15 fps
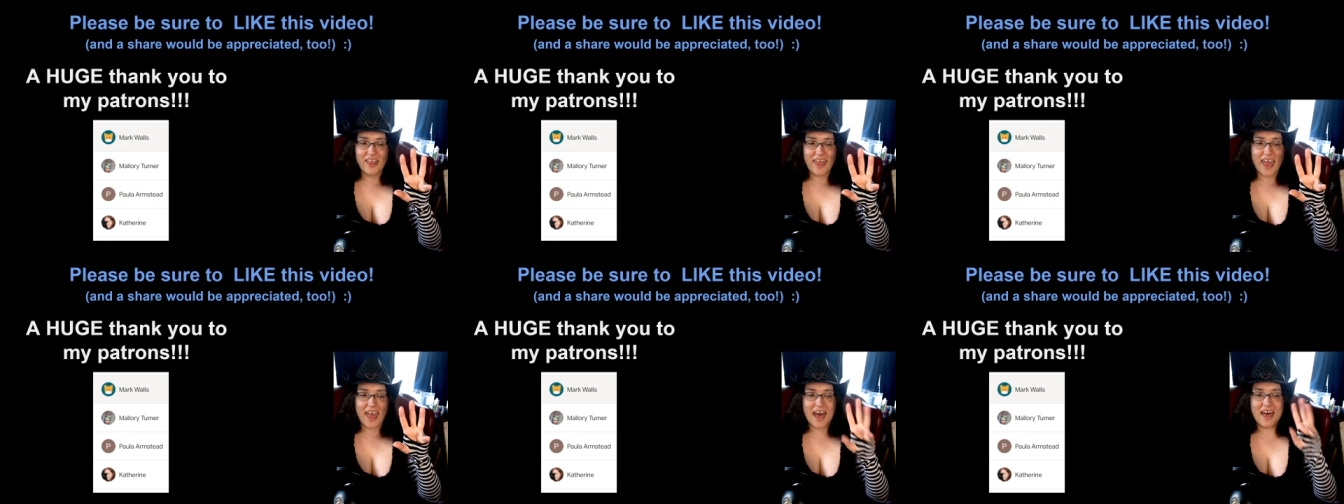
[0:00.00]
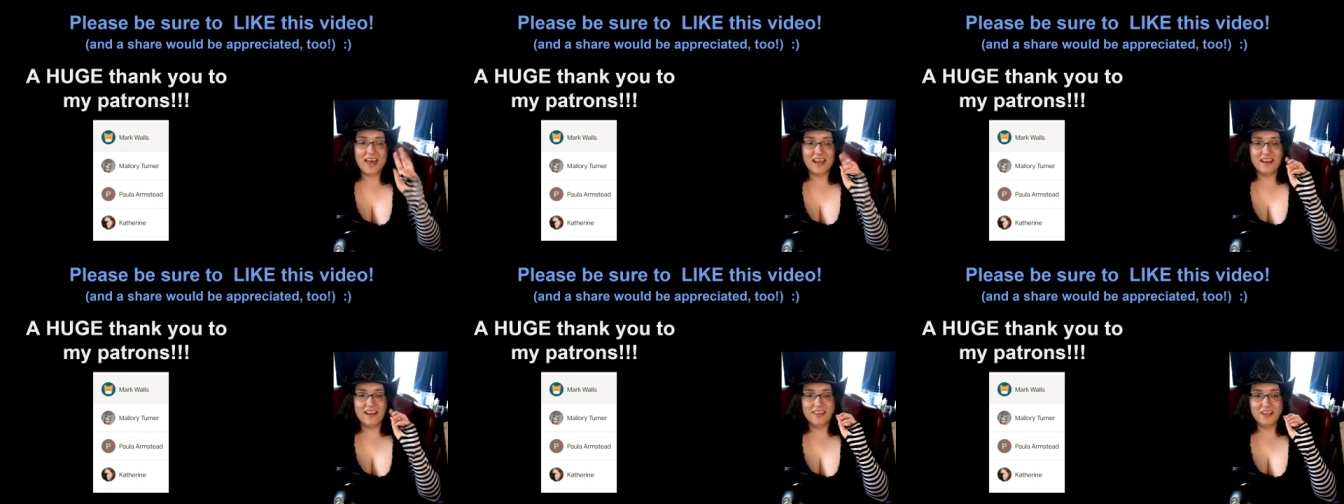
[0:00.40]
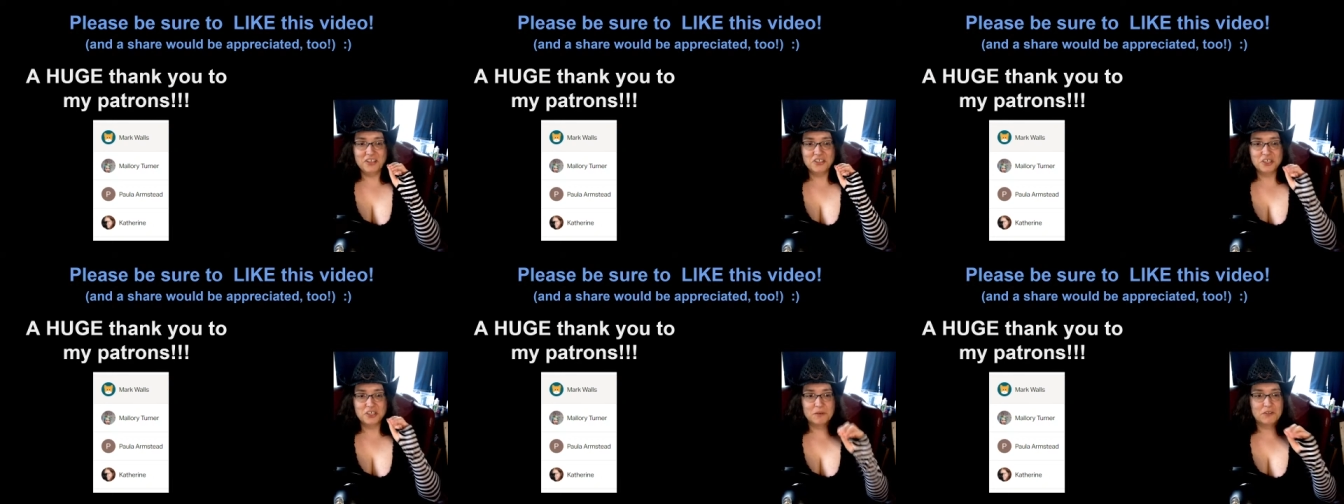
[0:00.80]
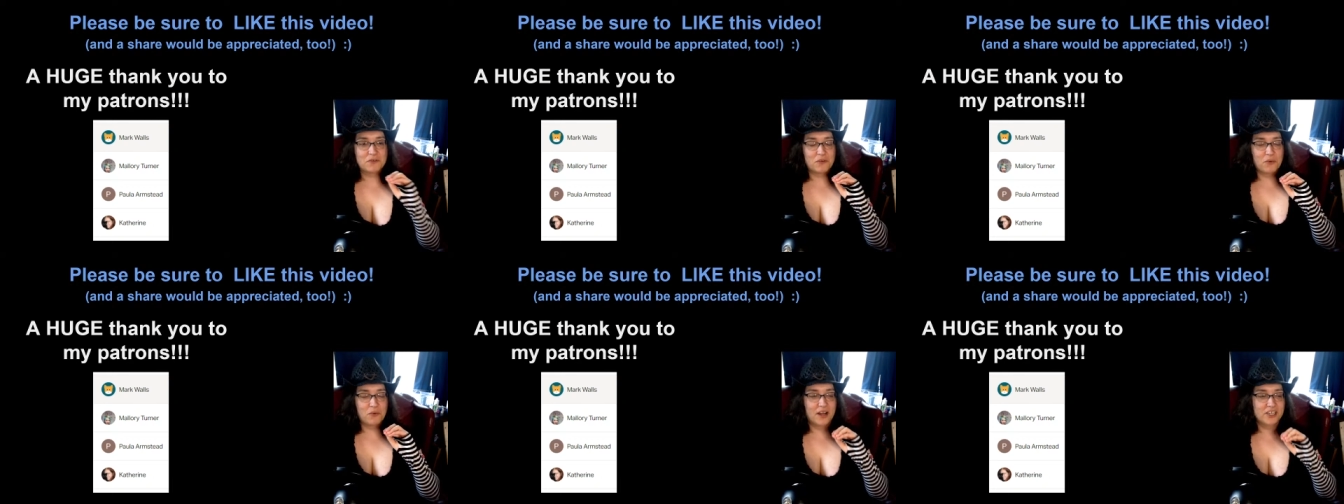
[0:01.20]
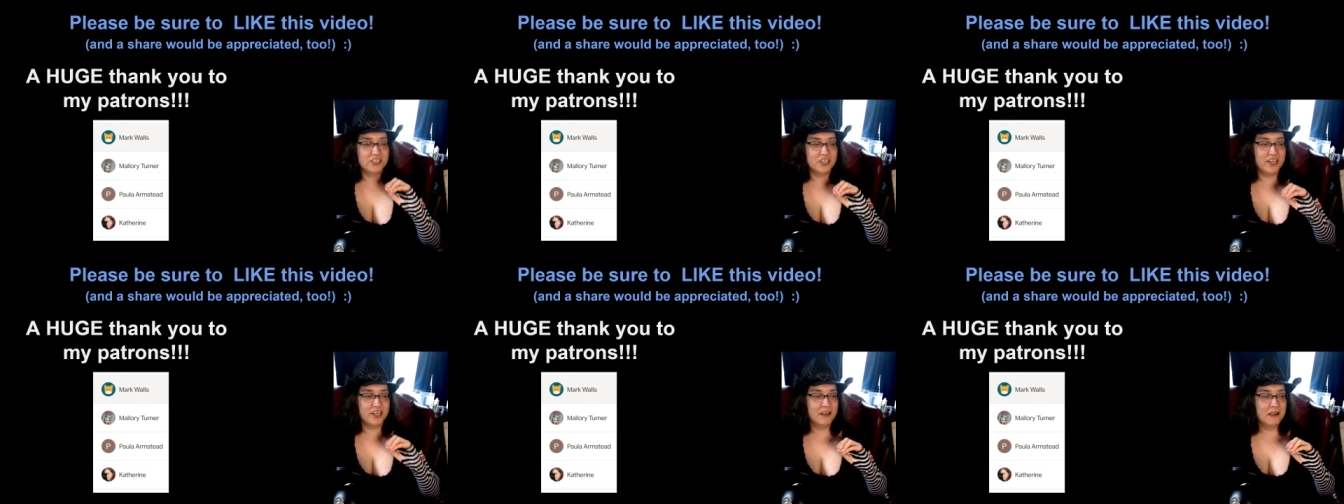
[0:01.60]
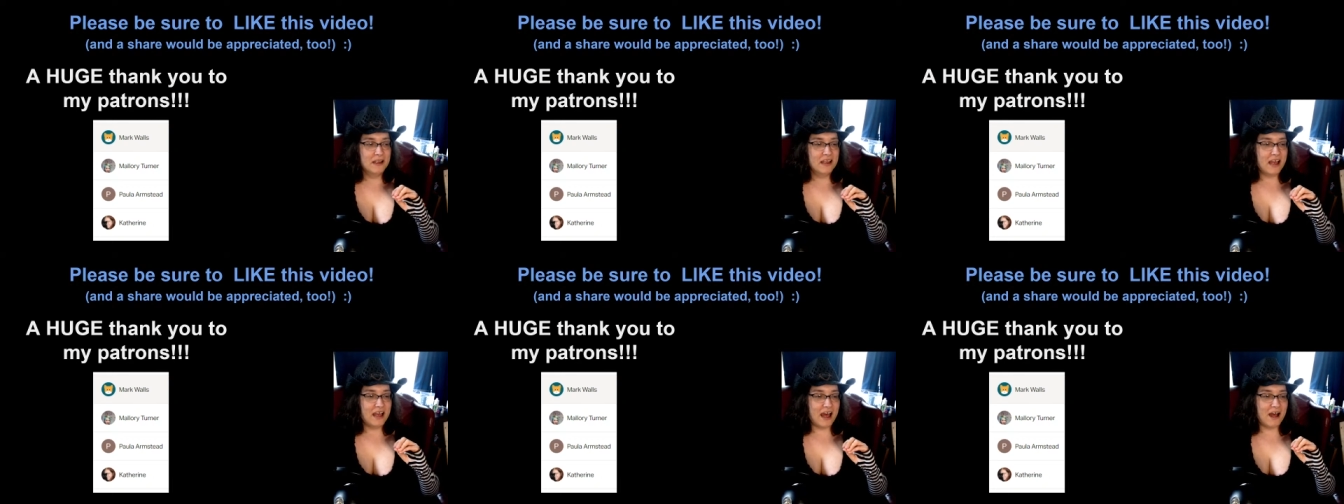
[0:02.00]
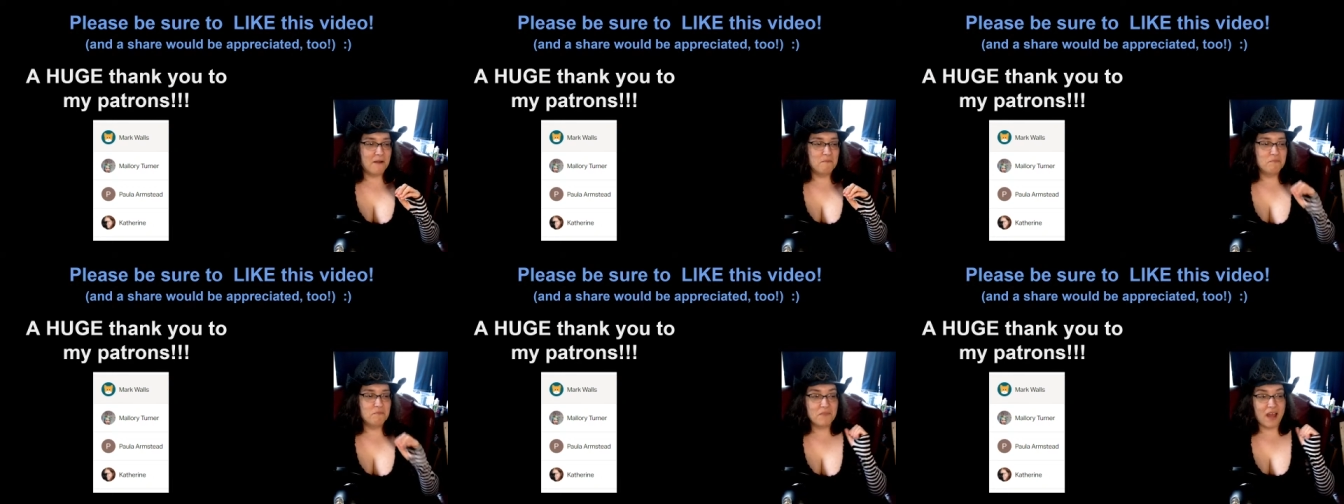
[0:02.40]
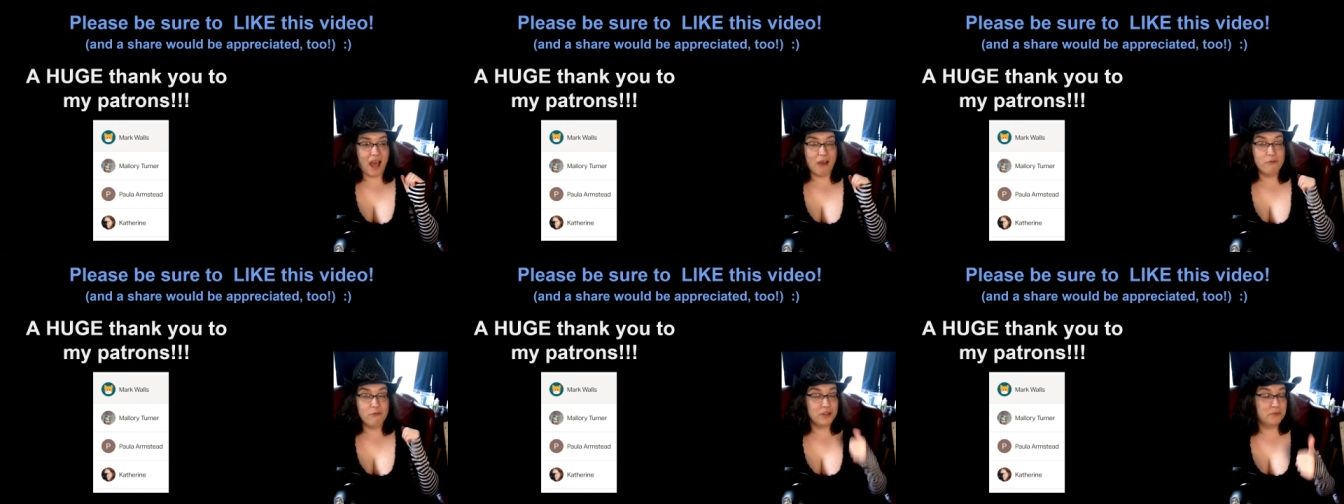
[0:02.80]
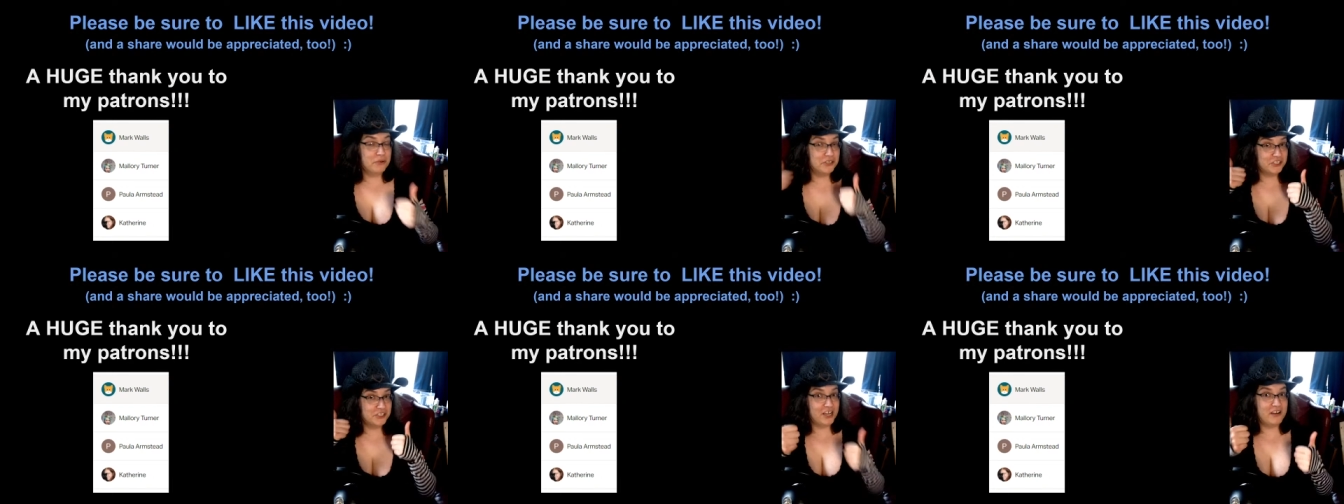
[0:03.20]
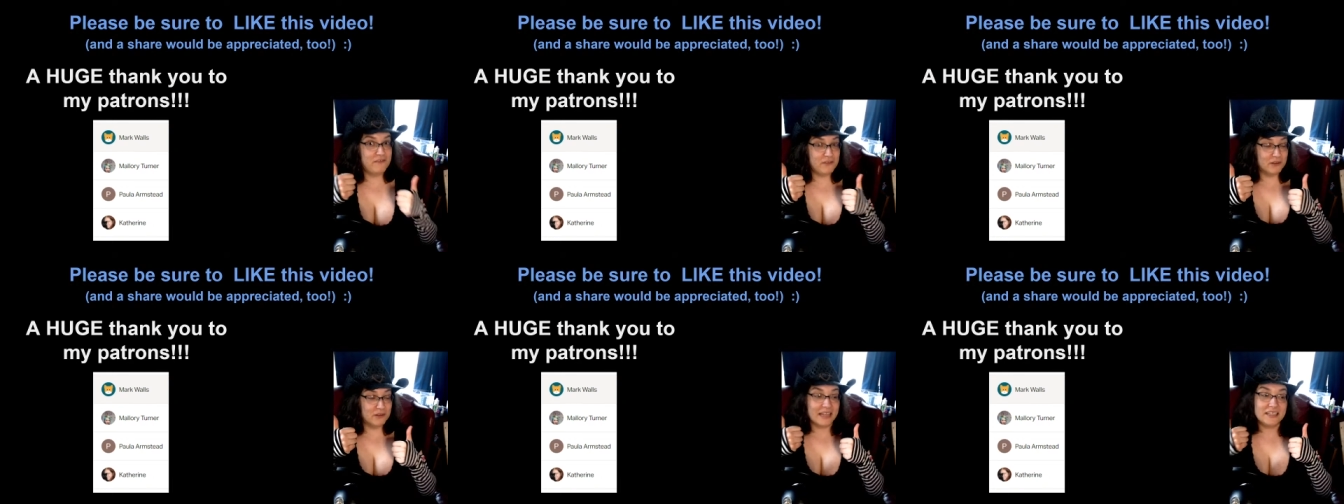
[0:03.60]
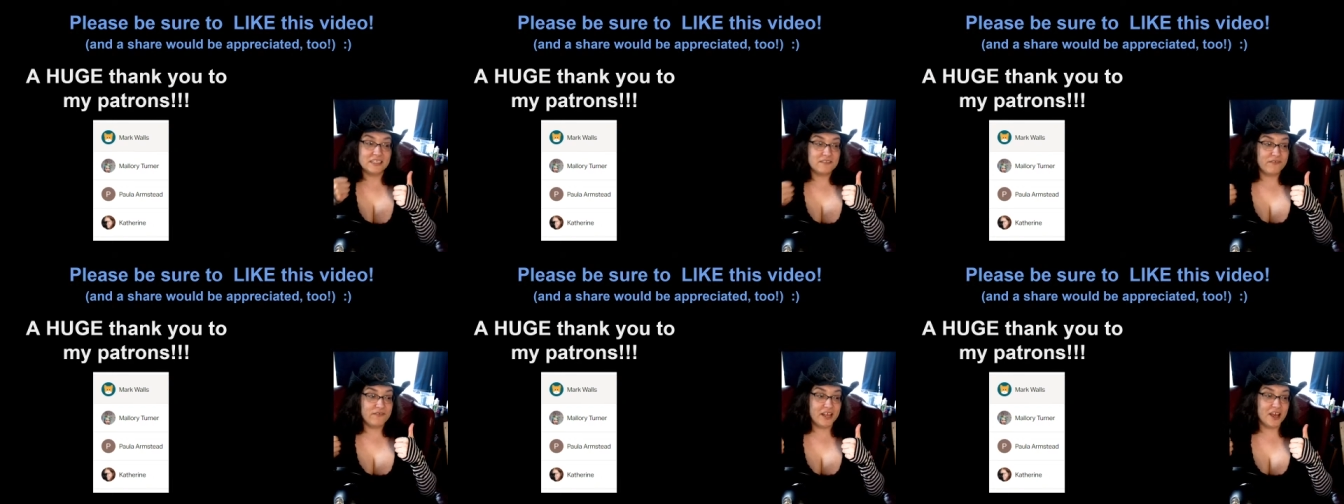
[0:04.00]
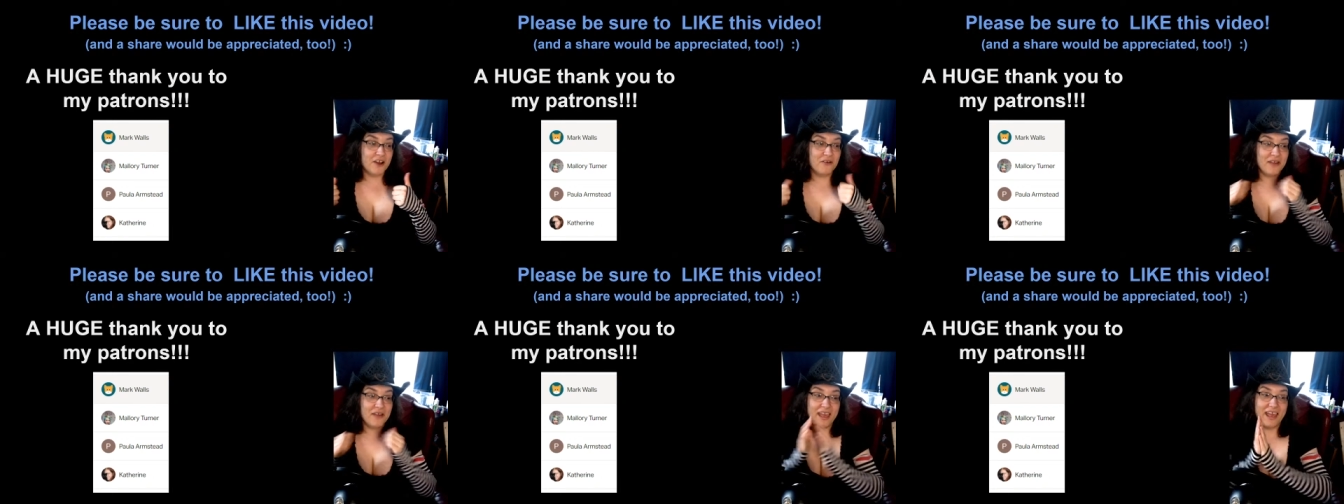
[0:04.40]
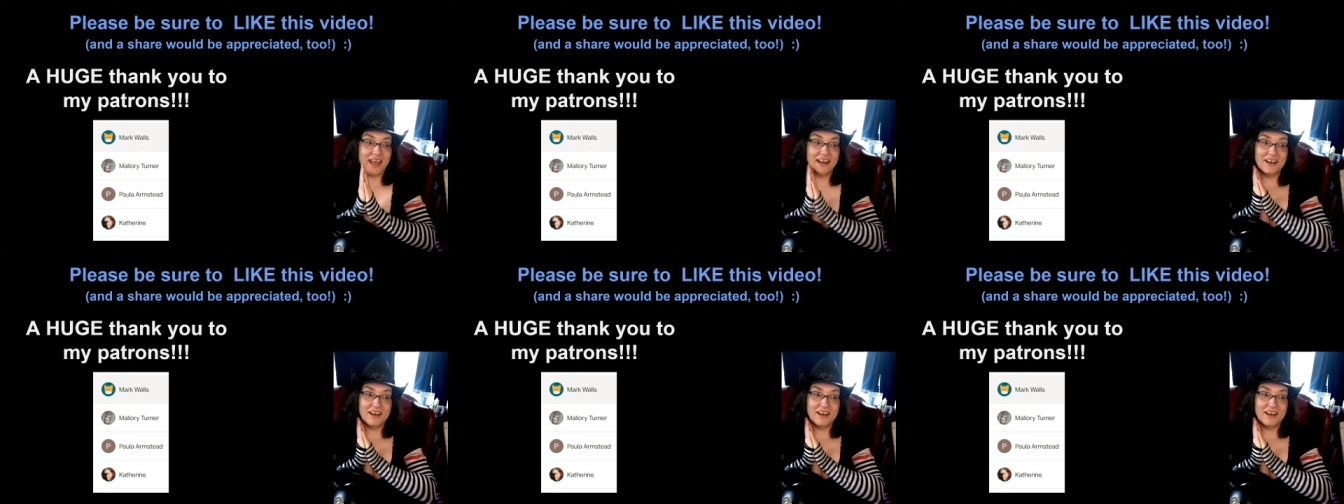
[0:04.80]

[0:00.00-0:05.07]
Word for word: had. Thank you so much for watching. Um, I really appreciate it if you like this video, and